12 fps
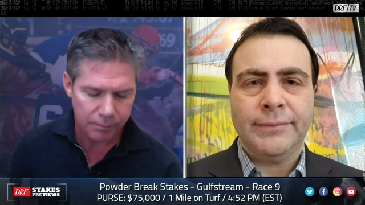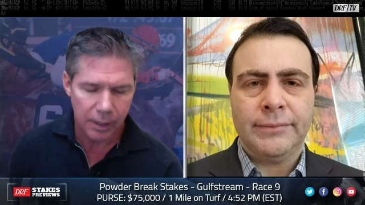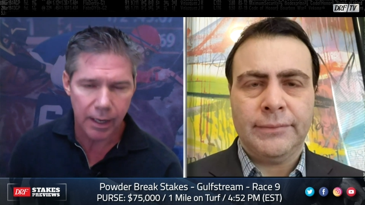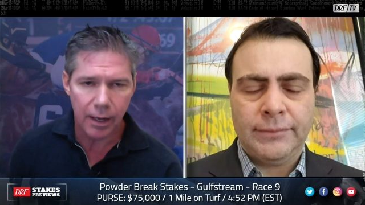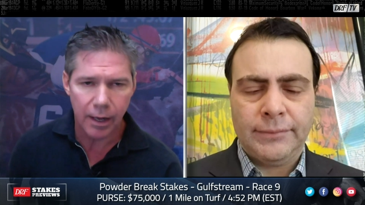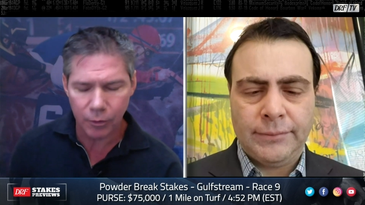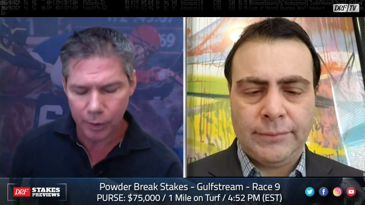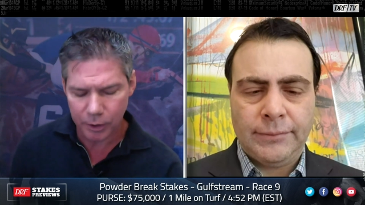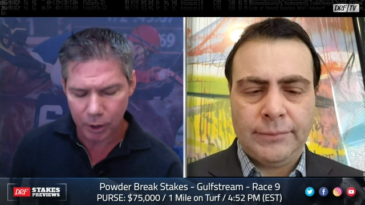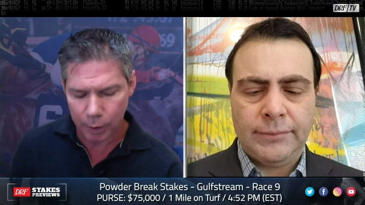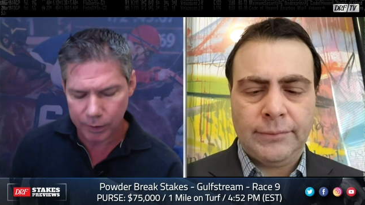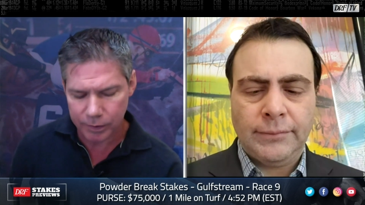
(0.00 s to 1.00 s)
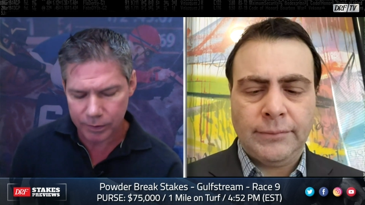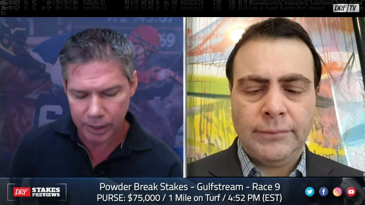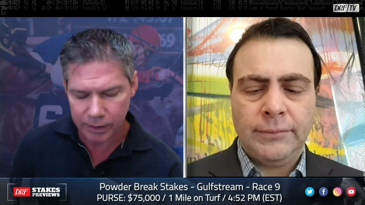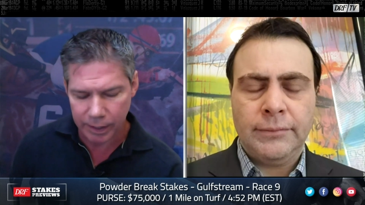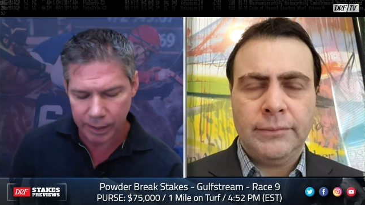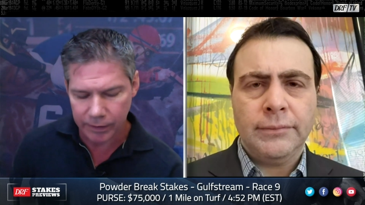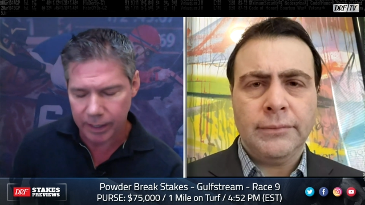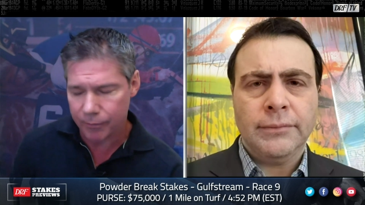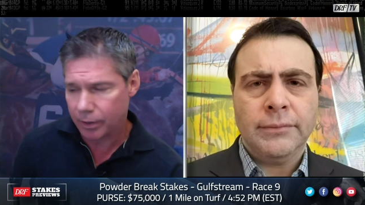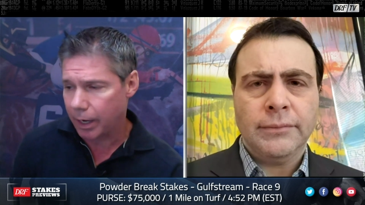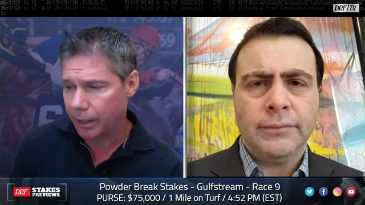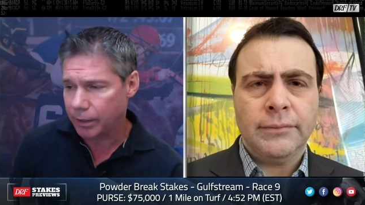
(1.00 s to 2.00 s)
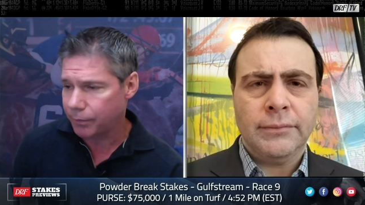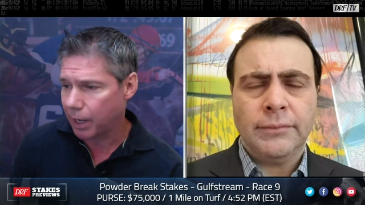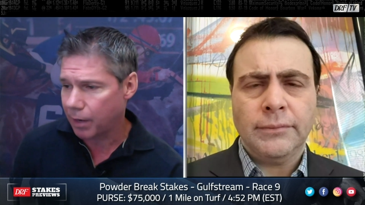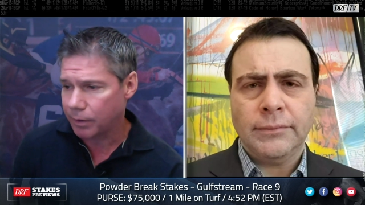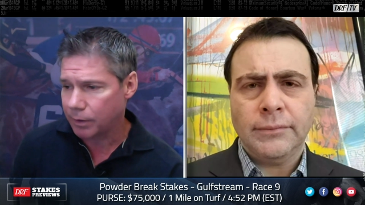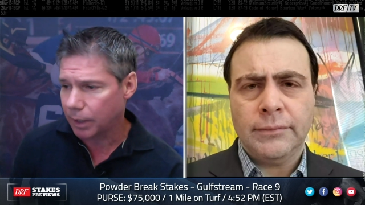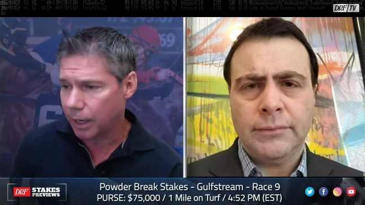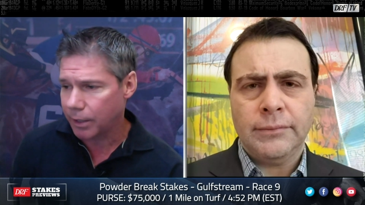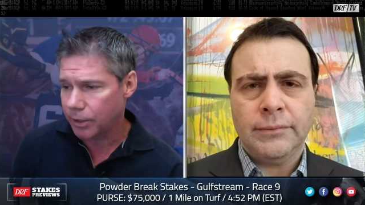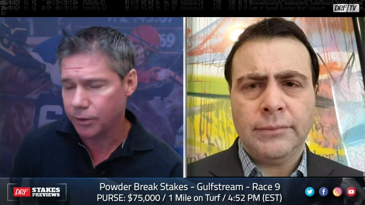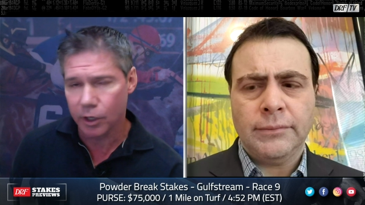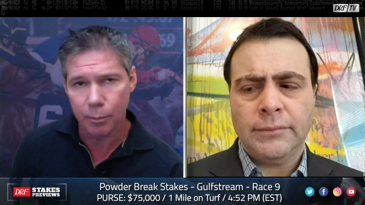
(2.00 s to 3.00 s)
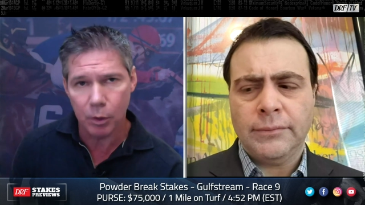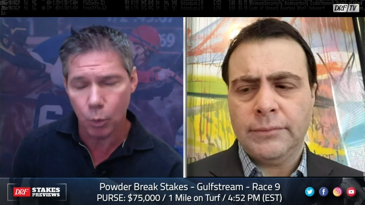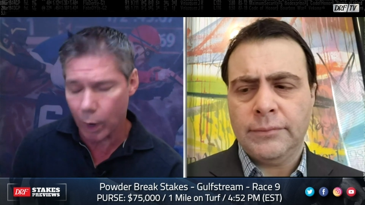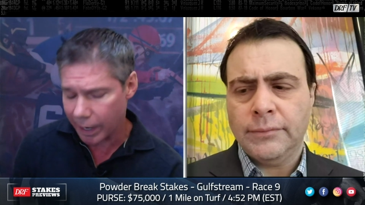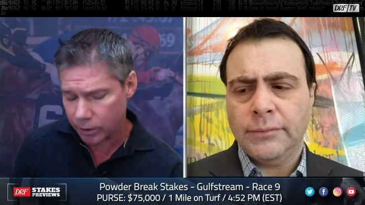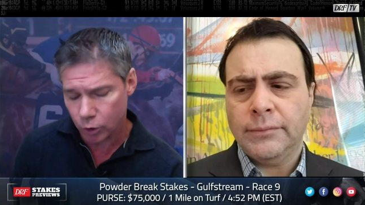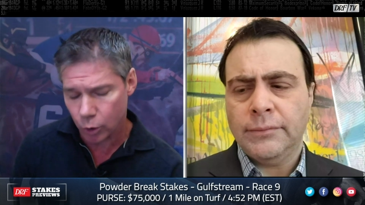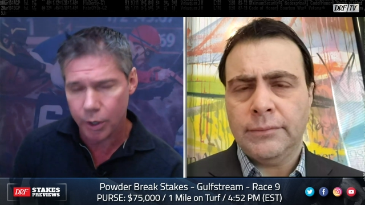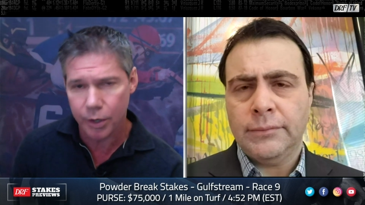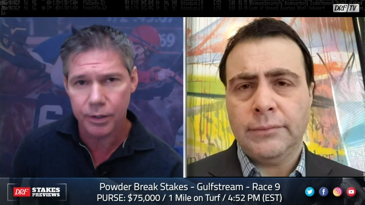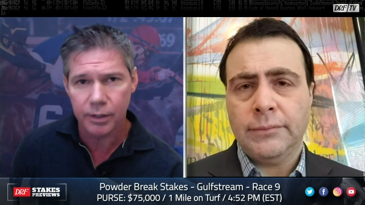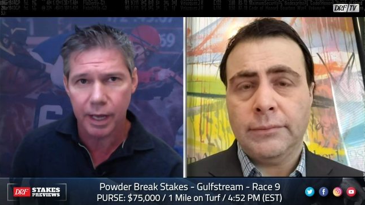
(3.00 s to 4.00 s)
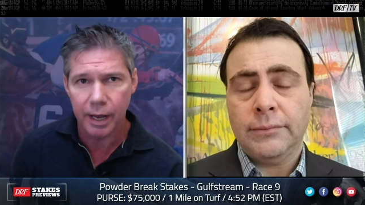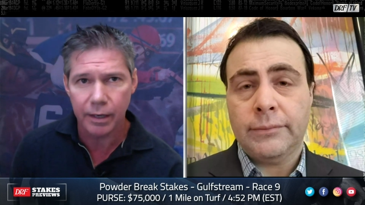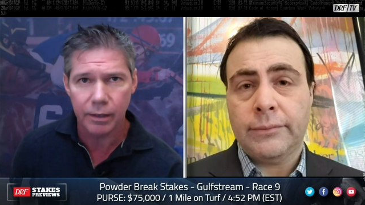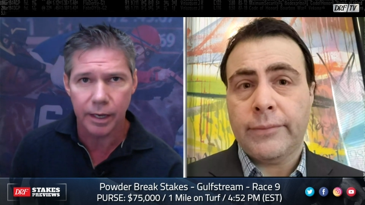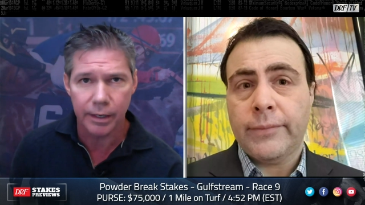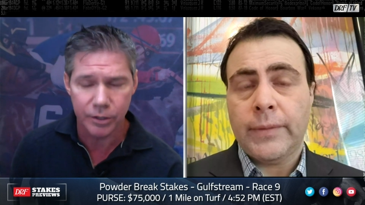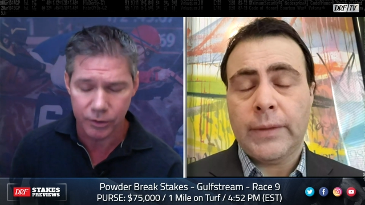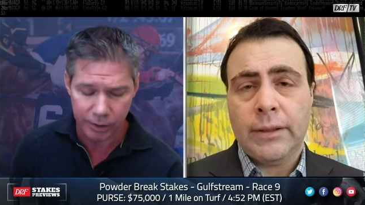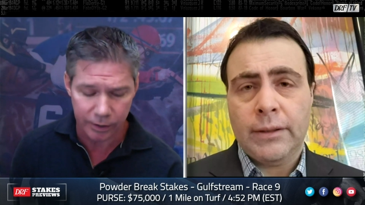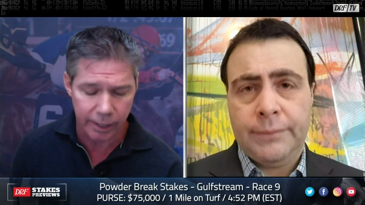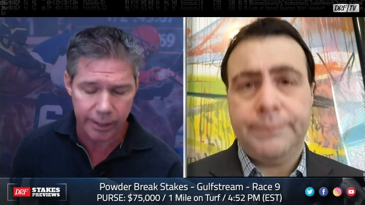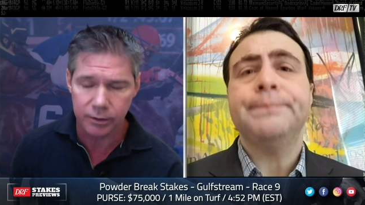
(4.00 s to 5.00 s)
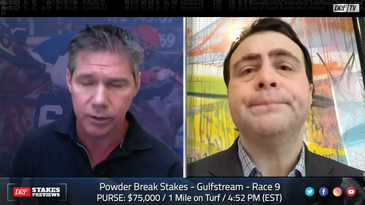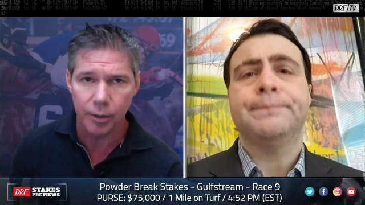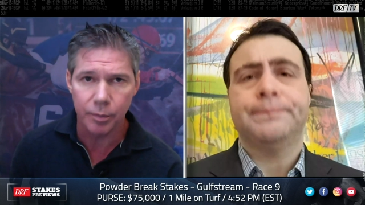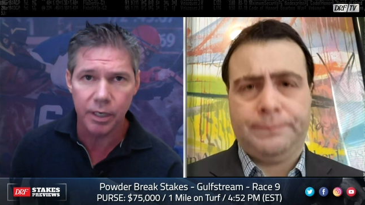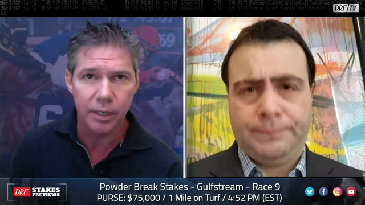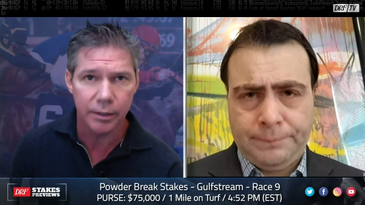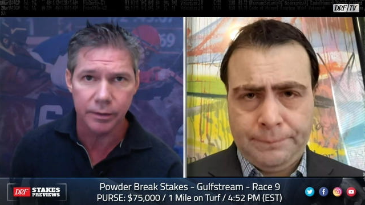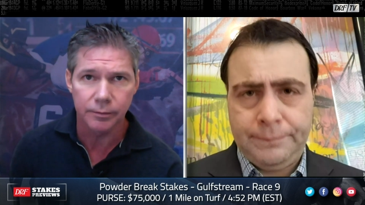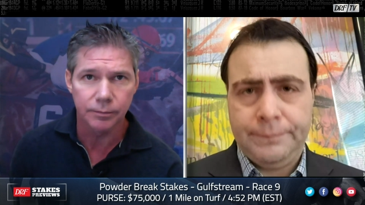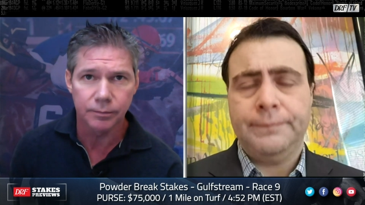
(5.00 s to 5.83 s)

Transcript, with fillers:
Speaker 1: I, I don't really know what to say, Dan. They have her nine to five on the line. She's going to be way shorter than that, and she's going to take a ton of beating.